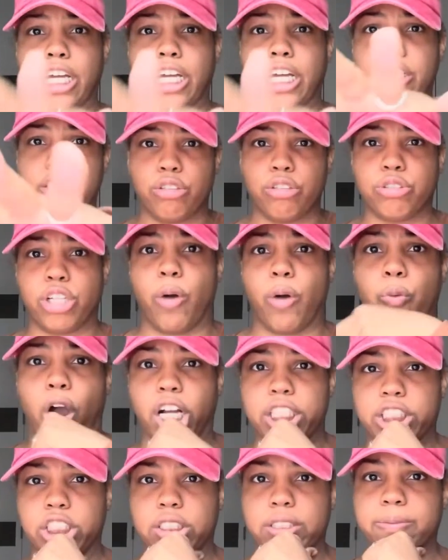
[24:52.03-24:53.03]
I know y'all
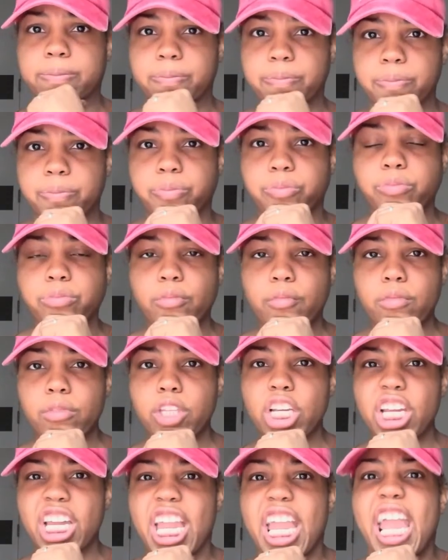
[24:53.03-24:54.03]
watching.
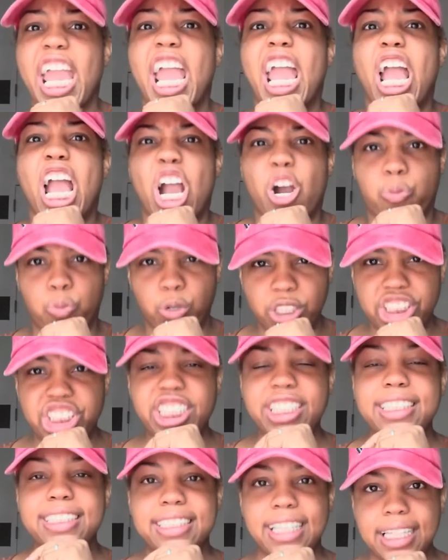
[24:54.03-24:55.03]
When
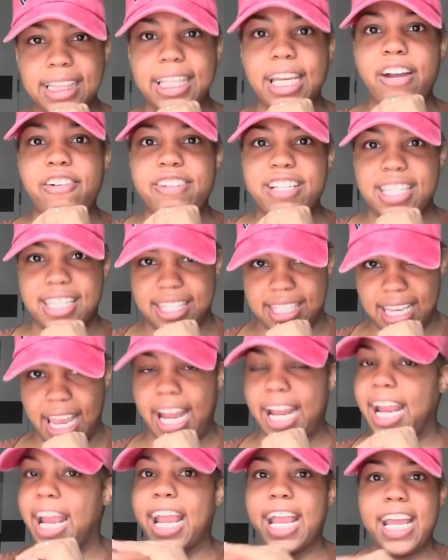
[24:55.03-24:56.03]
she sit there and
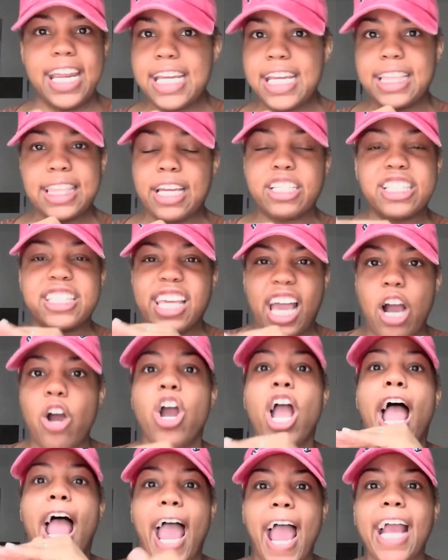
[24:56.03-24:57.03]
say anything,
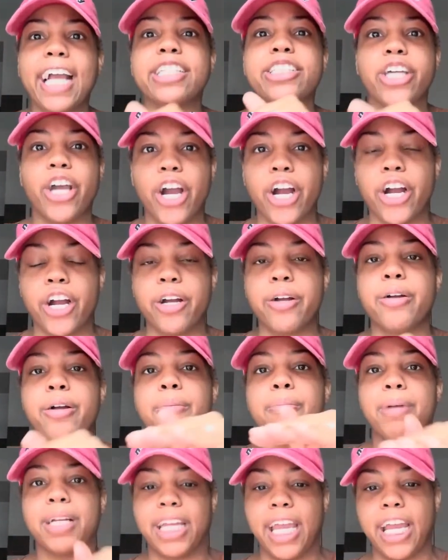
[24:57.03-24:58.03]
ask her,
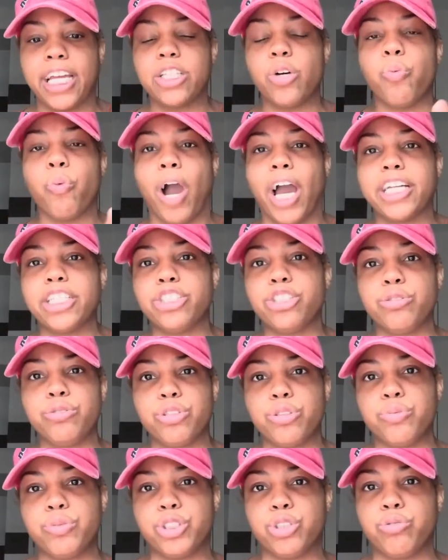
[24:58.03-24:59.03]
Michaela, why did you
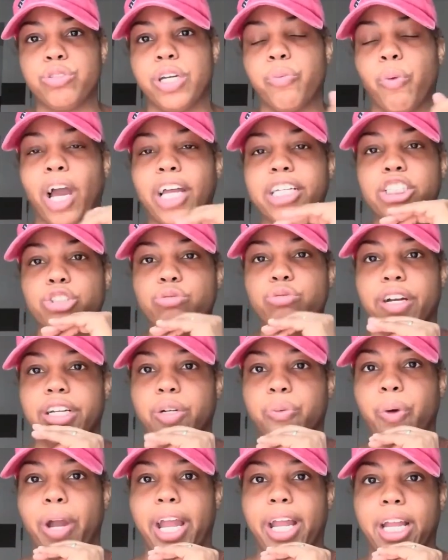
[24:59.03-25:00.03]
do what you did? Why did you run
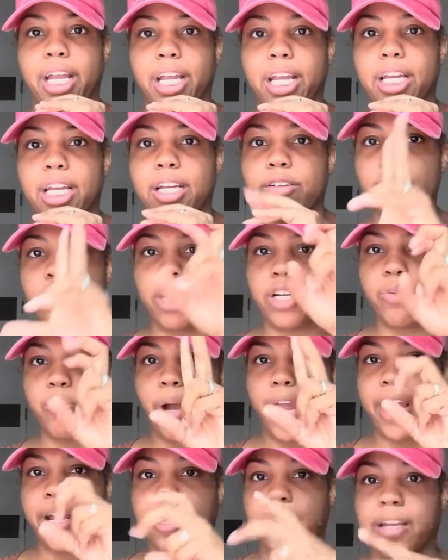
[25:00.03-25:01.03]
away? Run
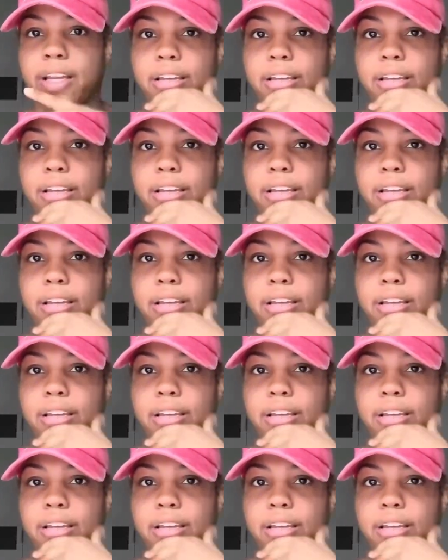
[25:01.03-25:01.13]
away.